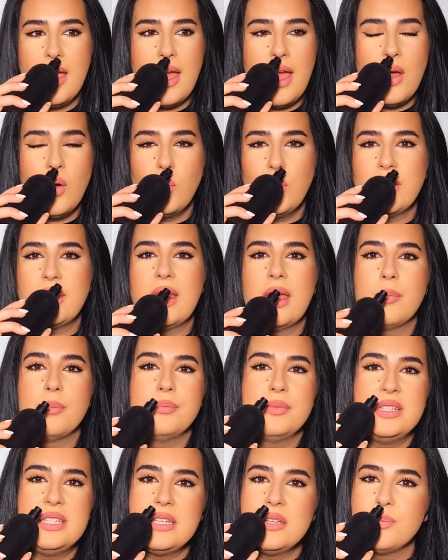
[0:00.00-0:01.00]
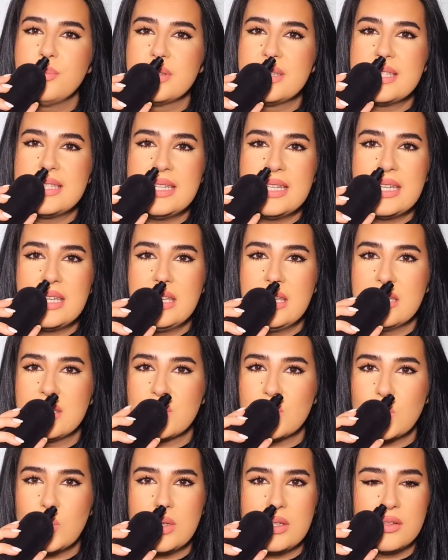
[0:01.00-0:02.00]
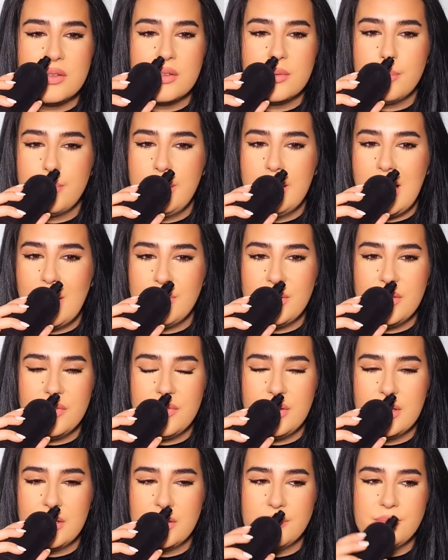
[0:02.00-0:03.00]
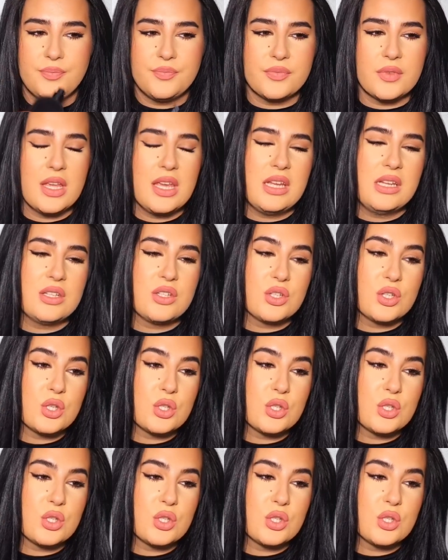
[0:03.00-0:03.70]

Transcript: and with a deep, sticky, sweet, plummy feel. It's